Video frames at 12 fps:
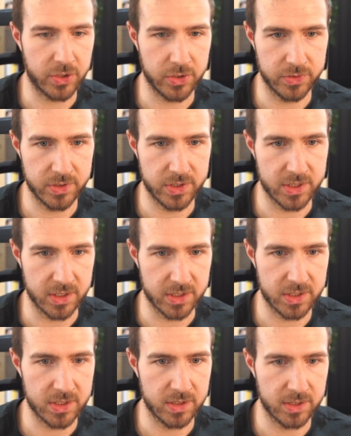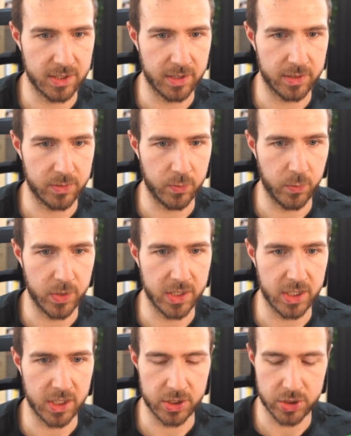content that we
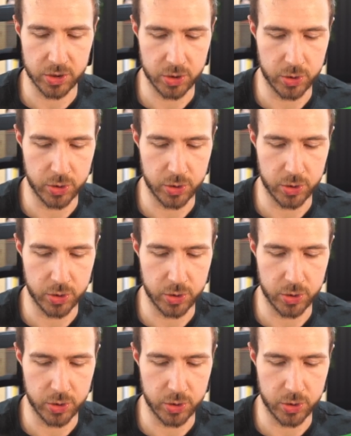need